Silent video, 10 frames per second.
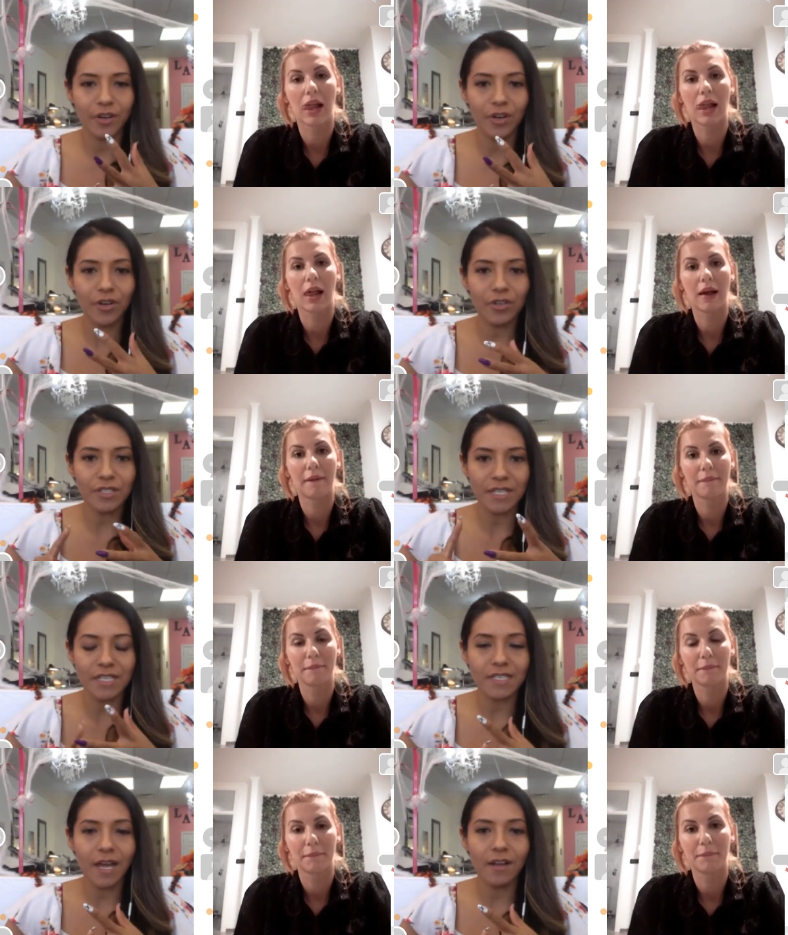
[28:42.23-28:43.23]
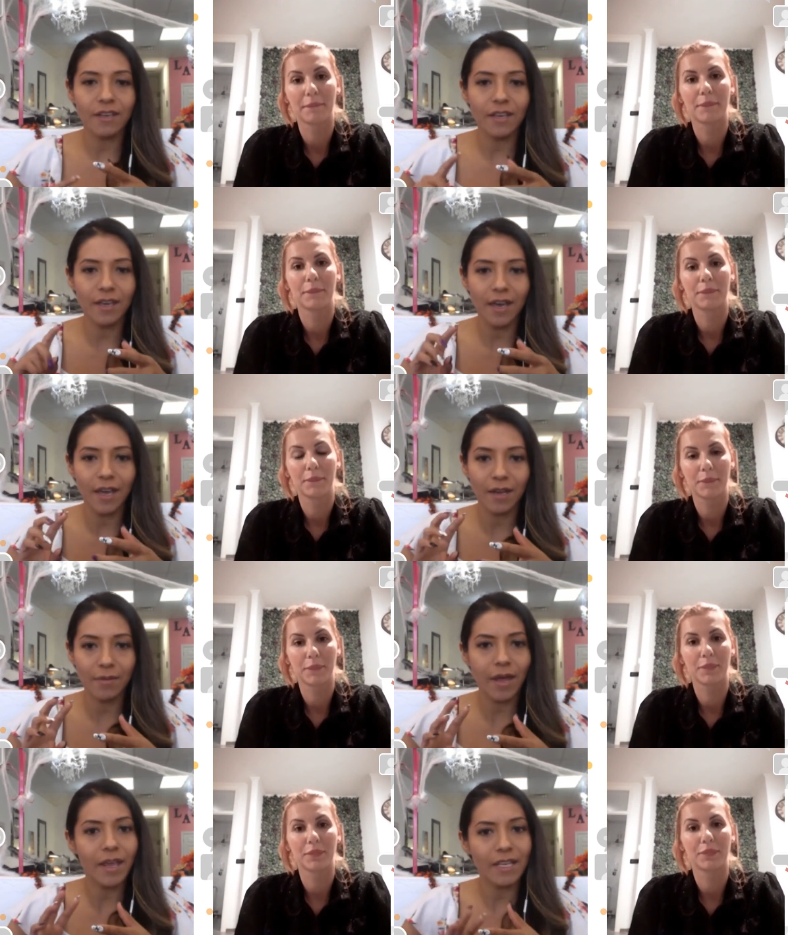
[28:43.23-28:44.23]
Speaker 1: different curls and styling.
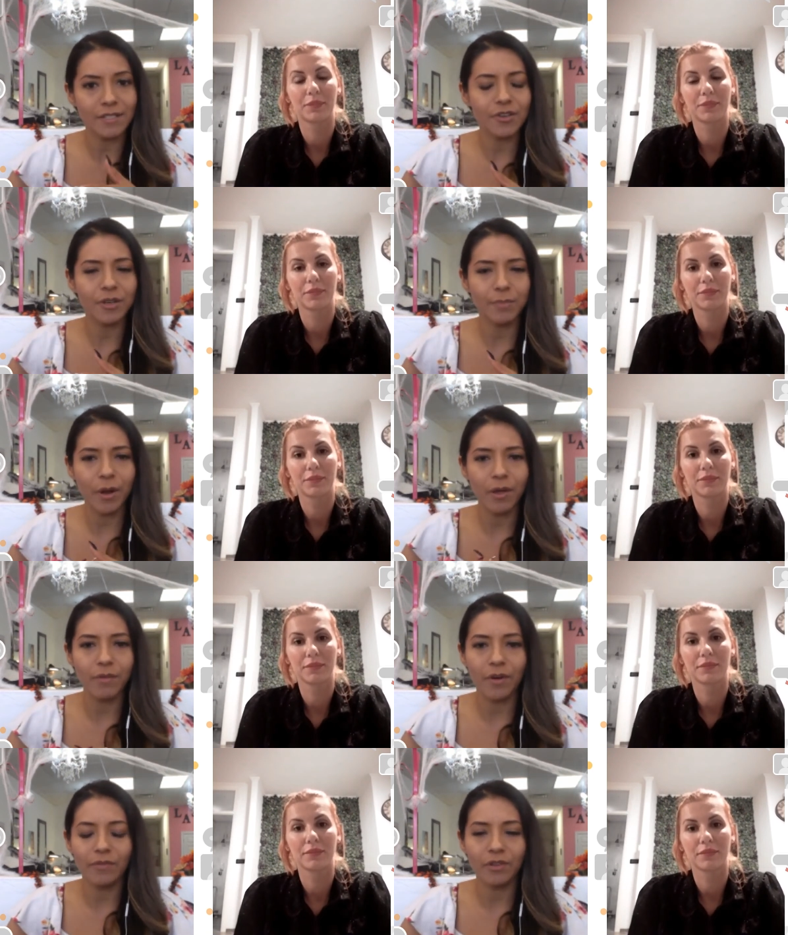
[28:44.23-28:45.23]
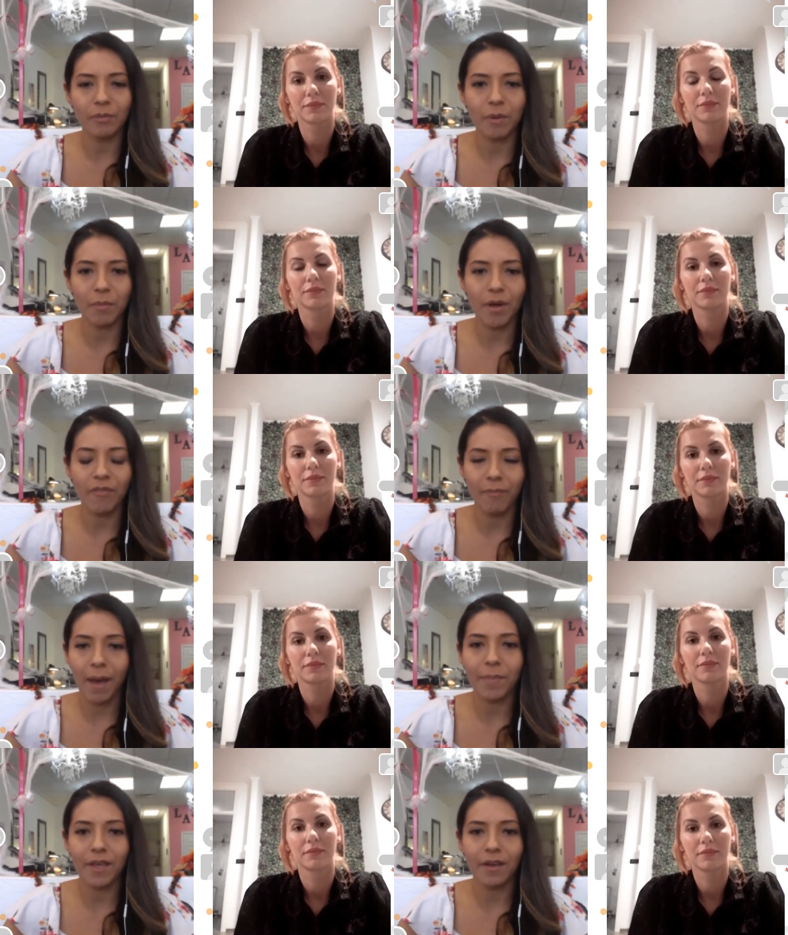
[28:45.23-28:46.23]
And I guess you're going to probably involve a little bit of
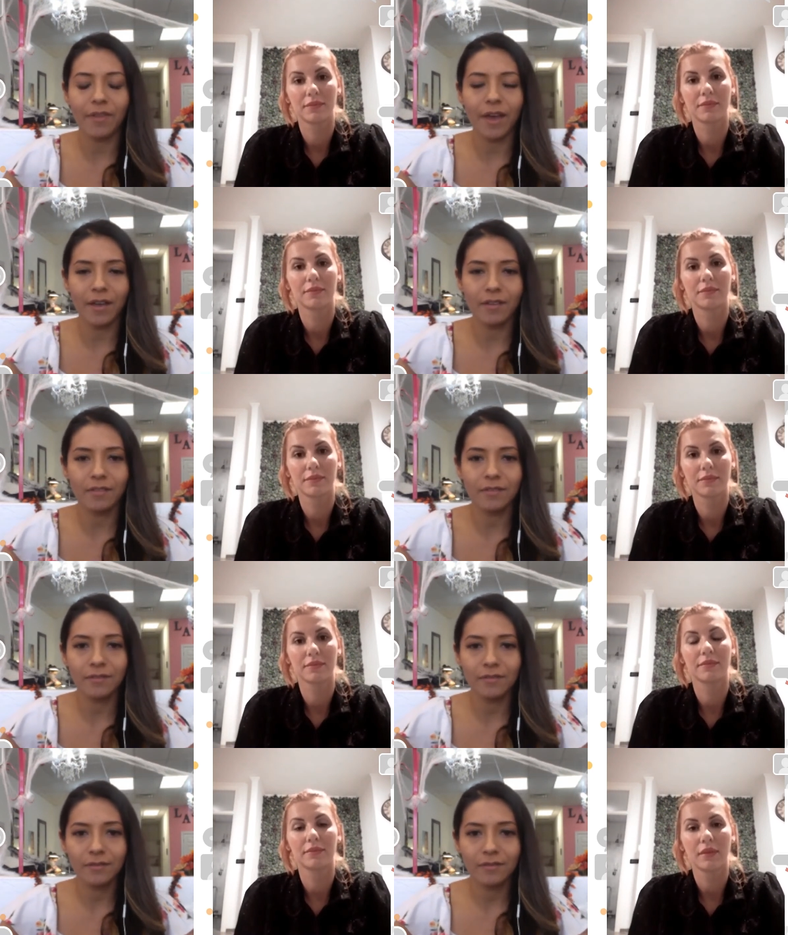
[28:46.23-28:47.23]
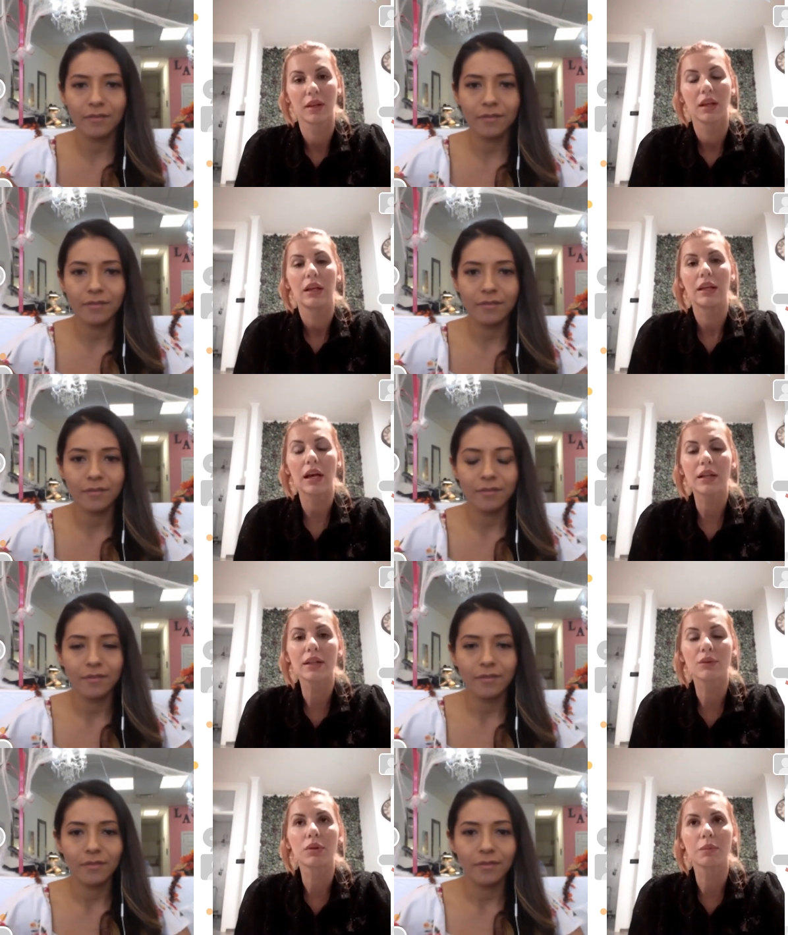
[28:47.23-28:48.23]
mapping on that.
Speaker 2: Yeah, there
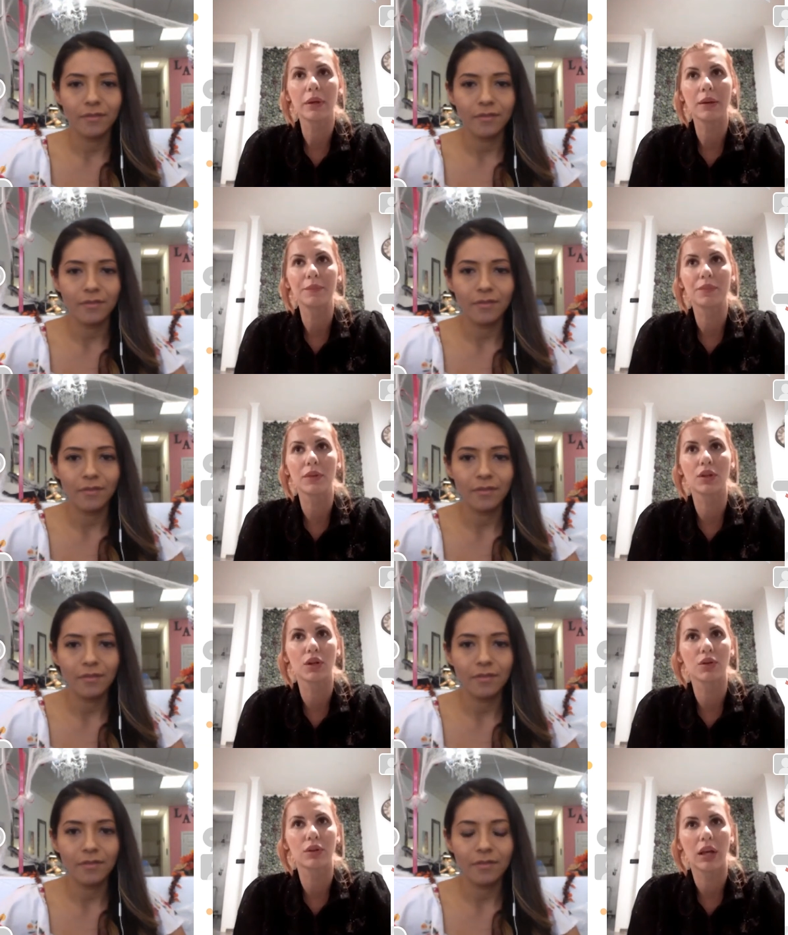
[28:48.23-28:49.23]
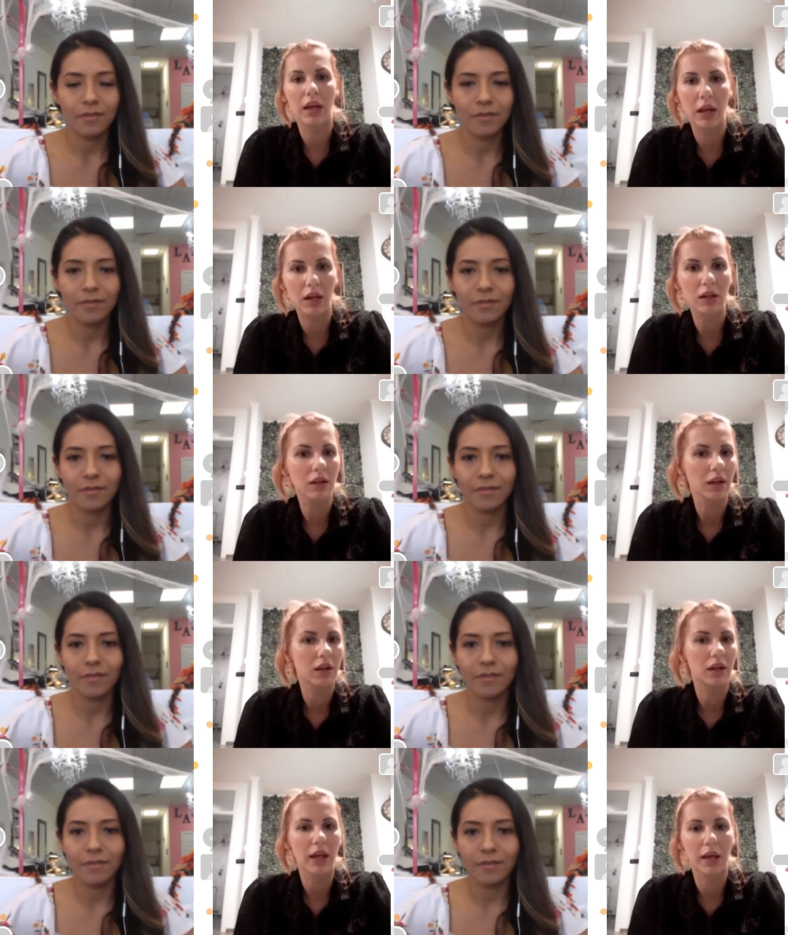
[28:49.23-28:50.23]
will be, you know, the L,
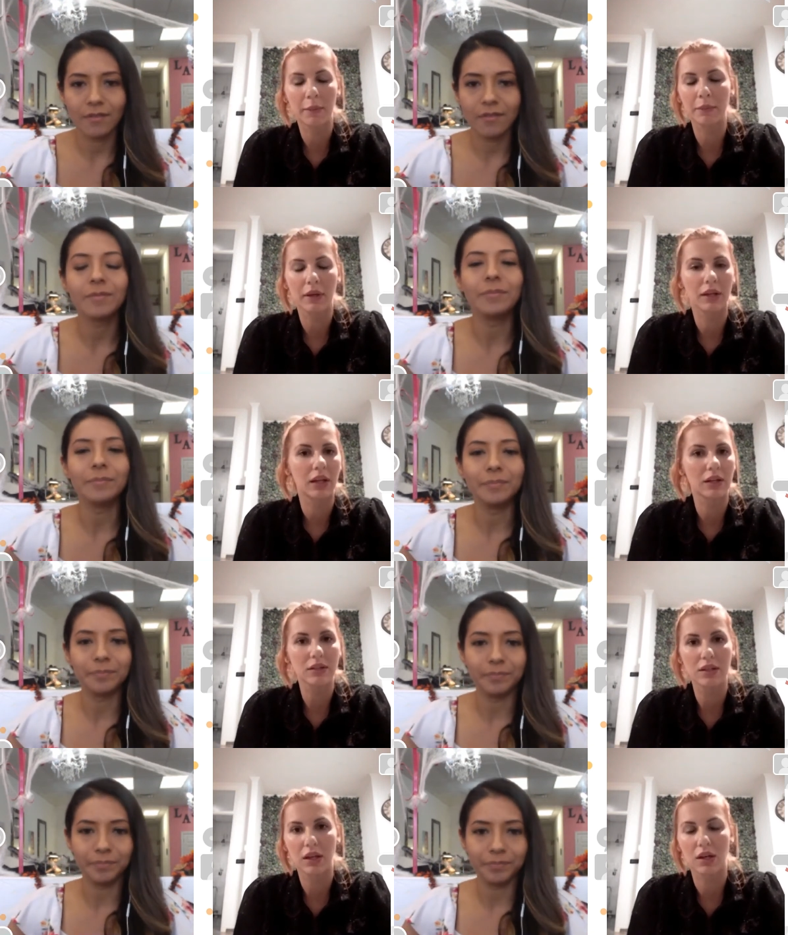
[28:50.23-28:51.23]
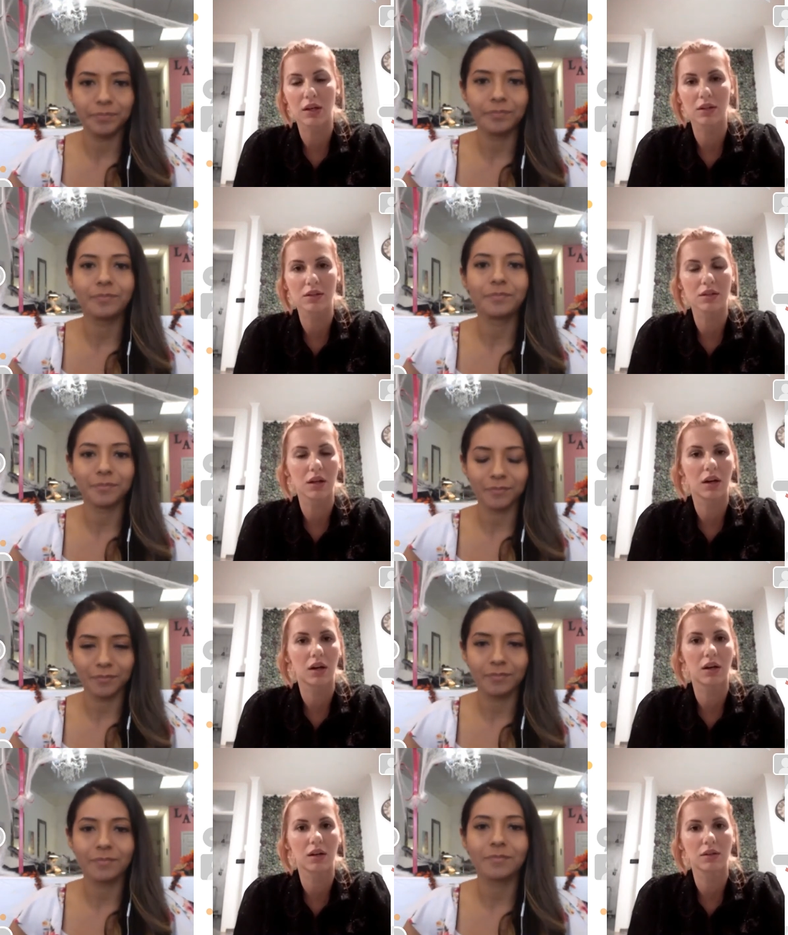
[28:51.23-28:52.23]
M, and LC curls
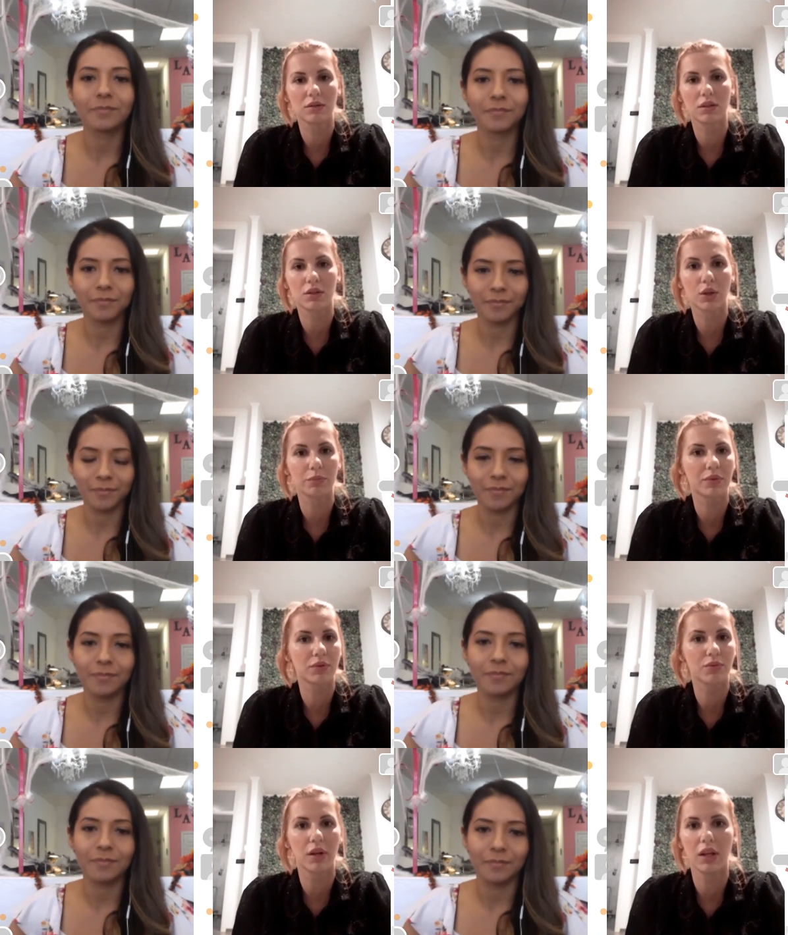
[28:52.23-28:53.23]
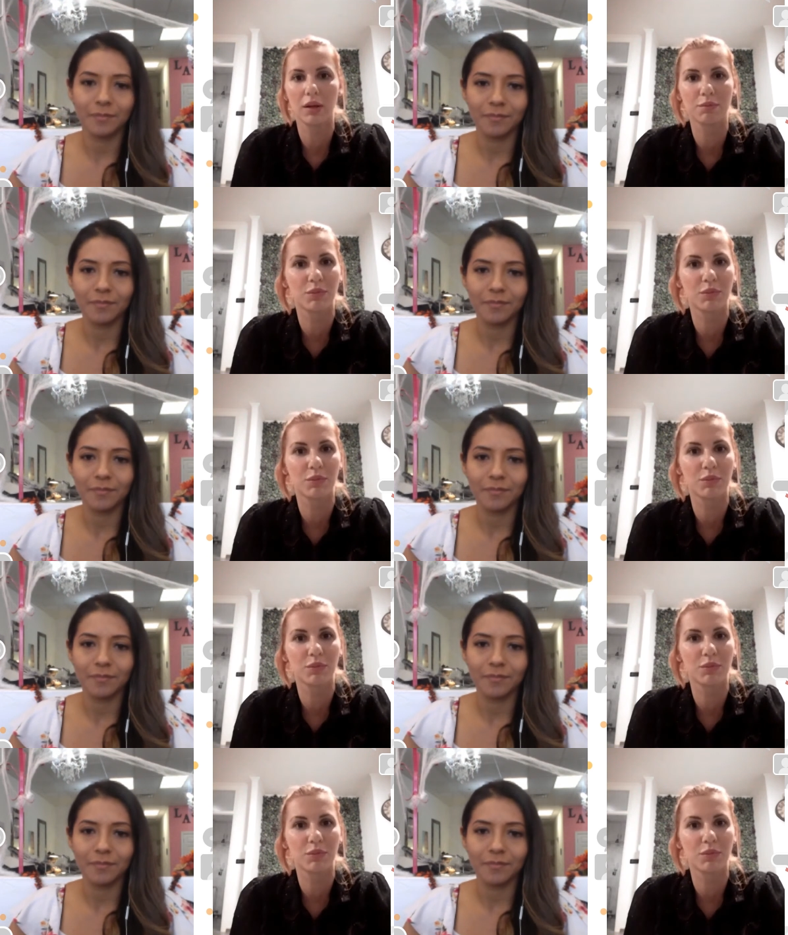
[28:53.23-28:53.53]
are the top 3